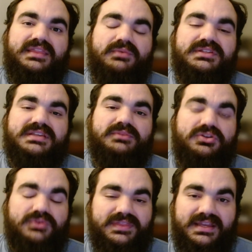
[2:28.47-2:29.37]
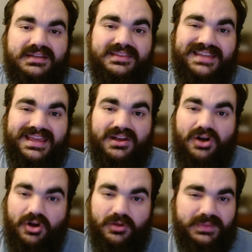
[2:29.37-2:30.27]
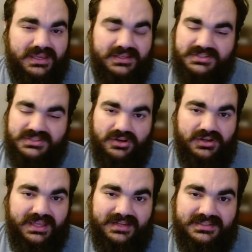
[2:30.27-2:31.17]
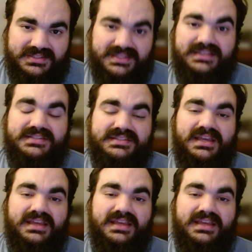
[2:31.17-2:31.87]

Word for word: They want someone who, at the end of the day, all being a security analyst is,